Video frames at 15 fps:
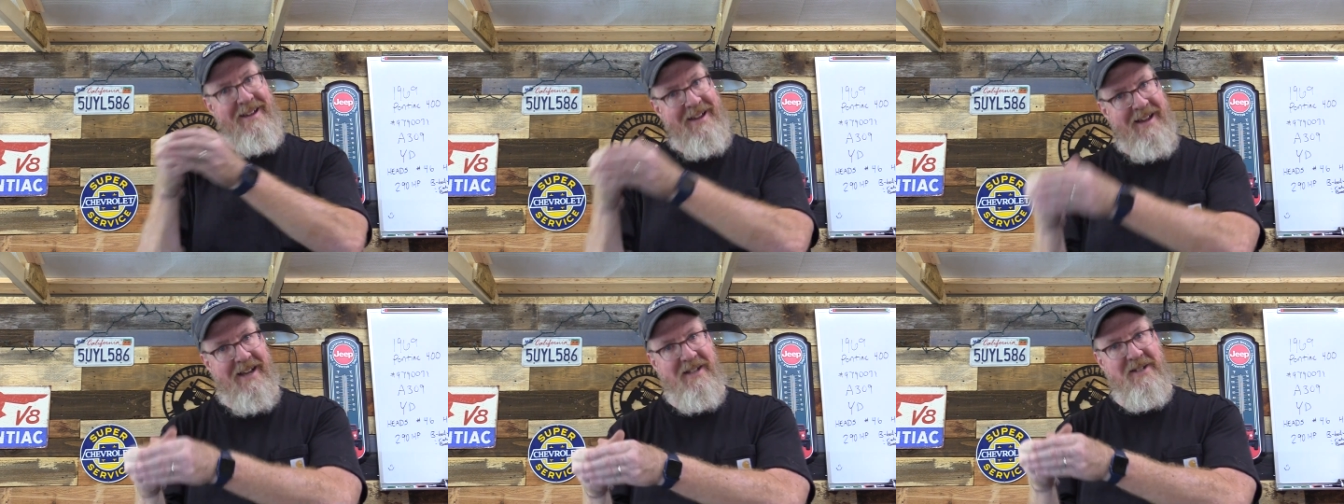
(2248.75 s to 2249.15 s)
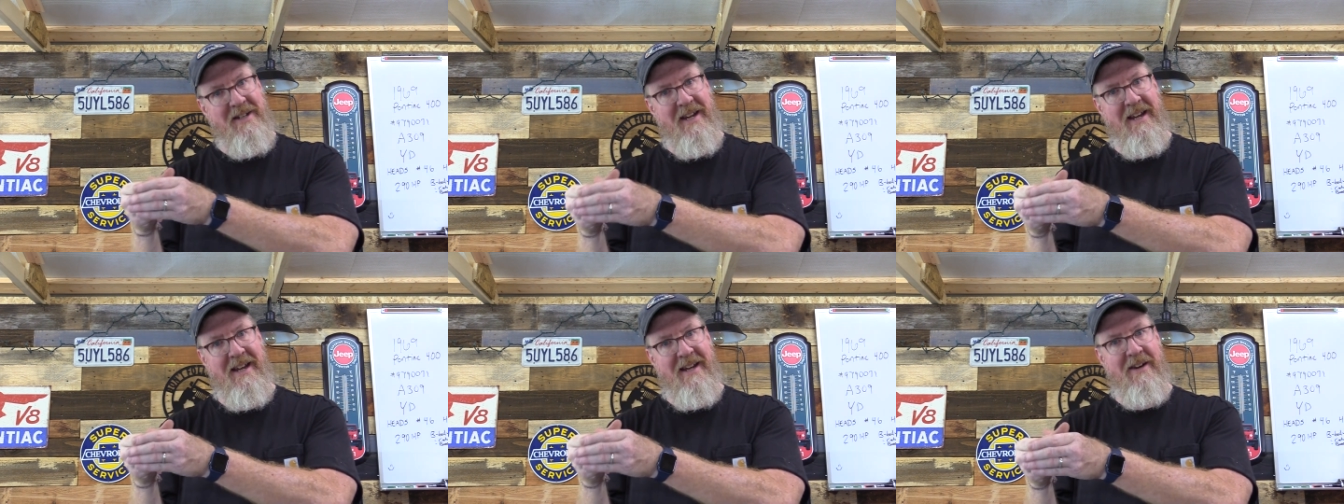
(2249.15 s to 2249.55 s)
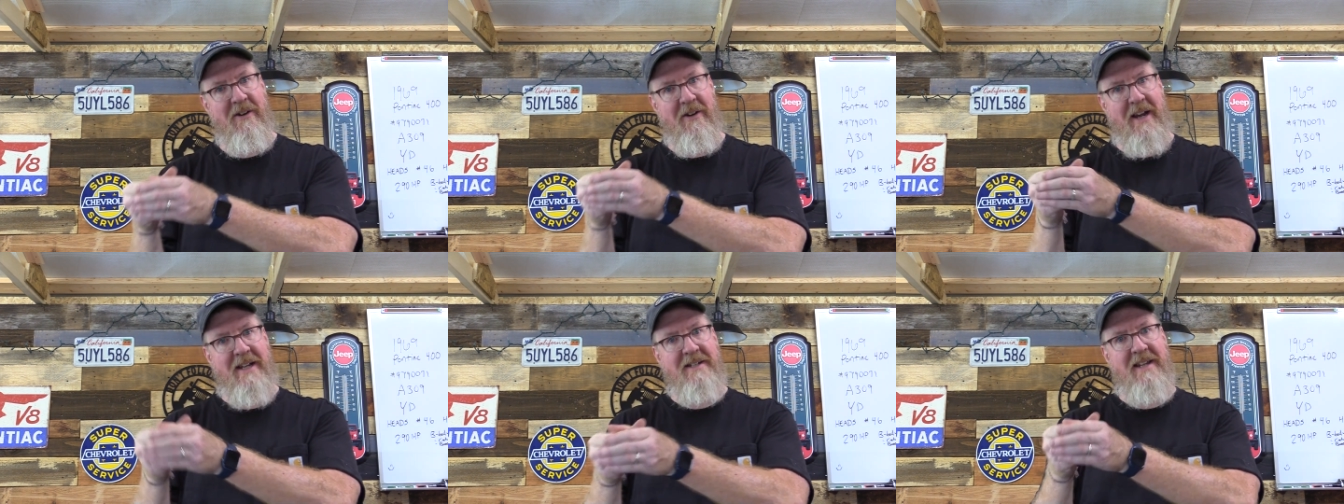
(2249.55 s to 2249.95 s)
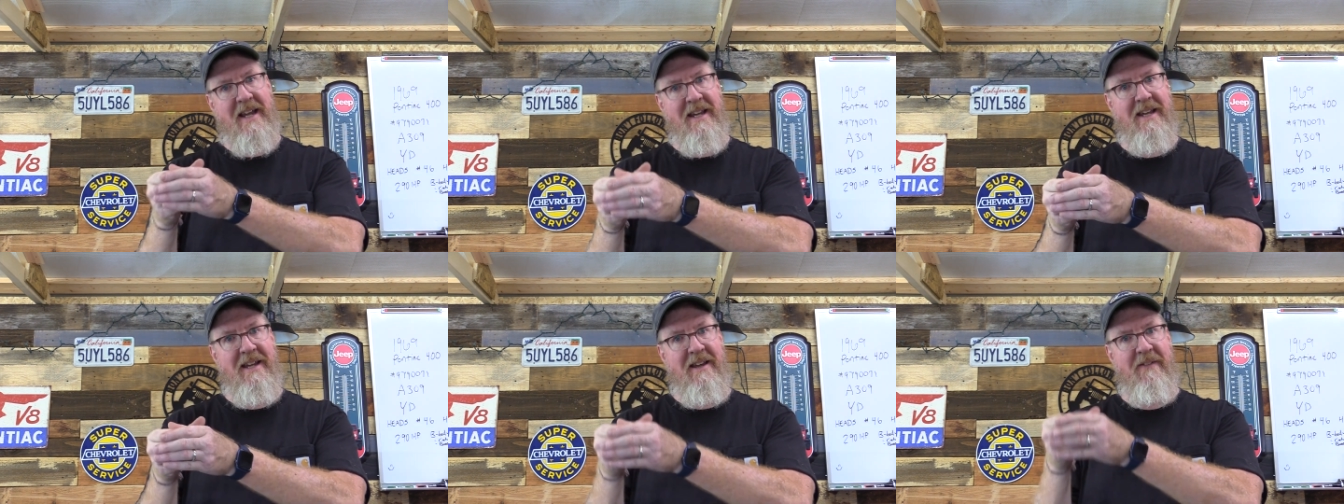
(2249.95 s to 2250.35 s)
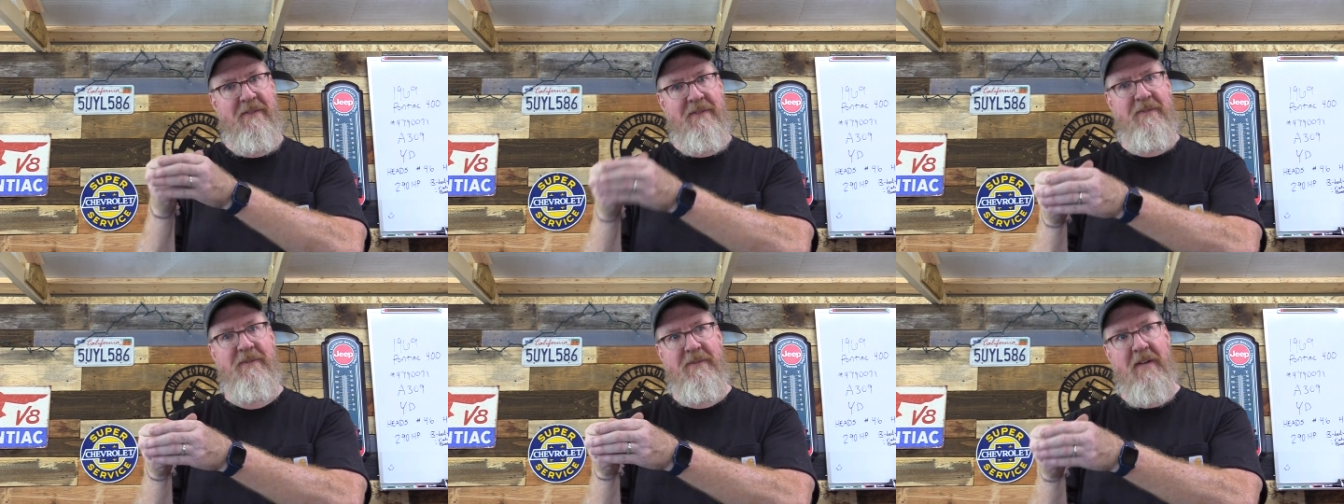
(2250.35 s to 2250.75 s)
SA or SAE
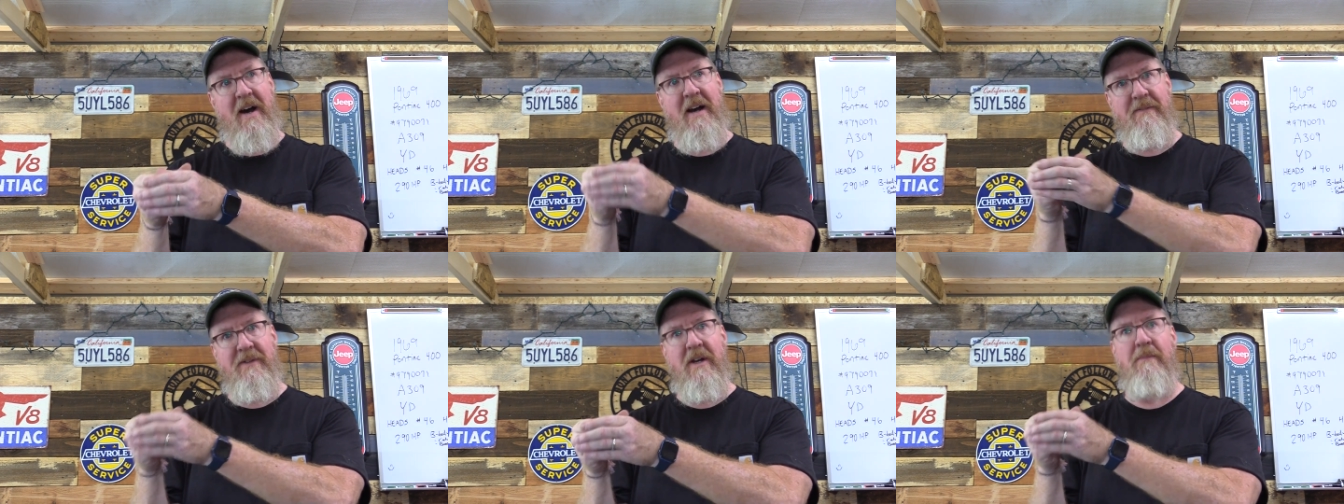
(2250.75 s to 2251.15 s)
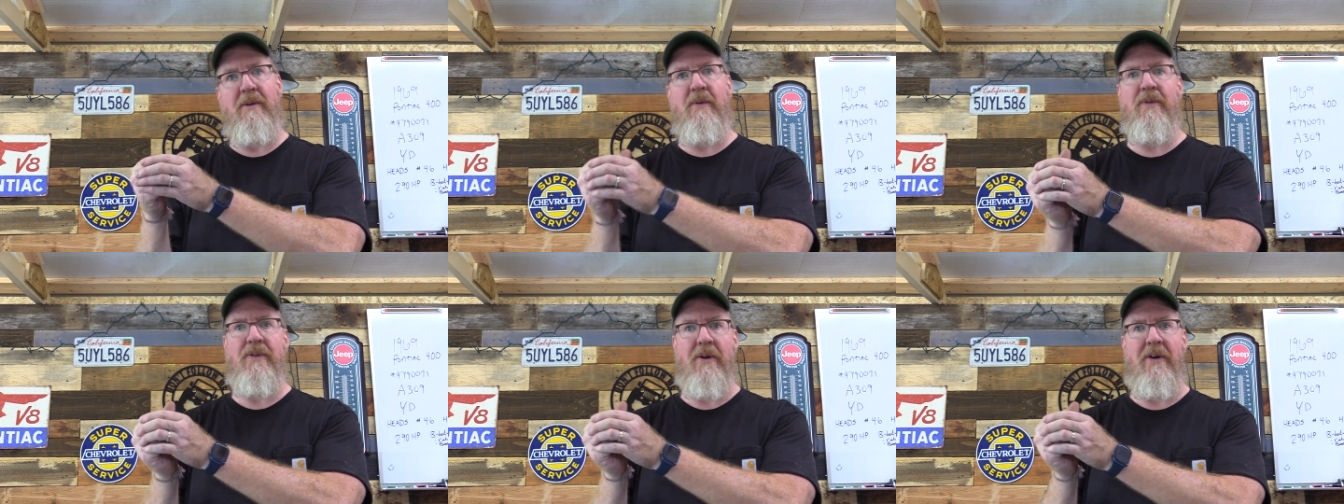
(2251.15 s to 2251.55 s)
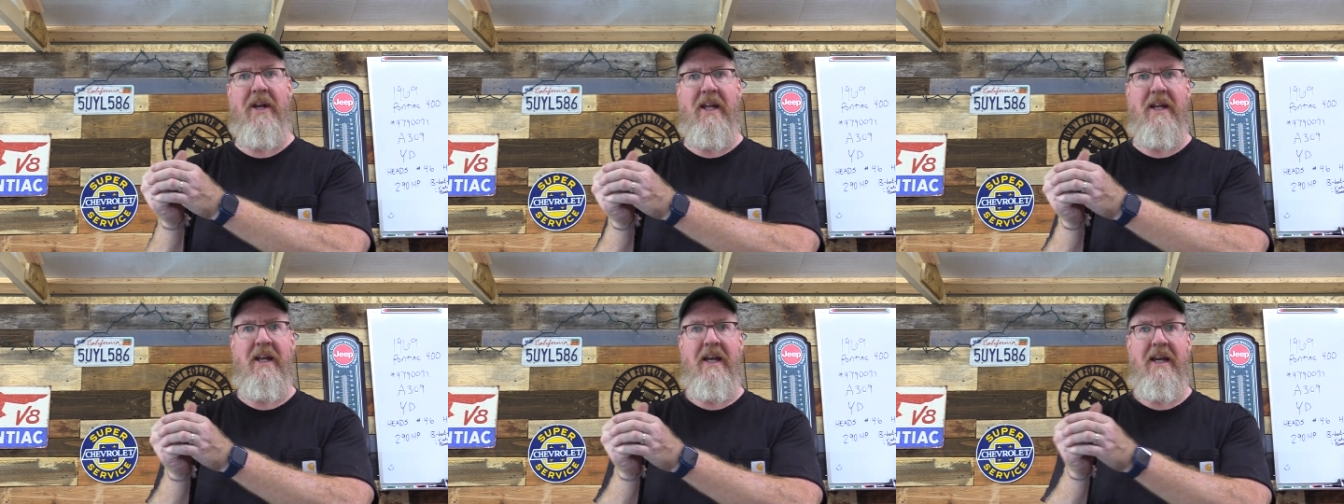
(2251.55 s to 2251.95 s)
5W30.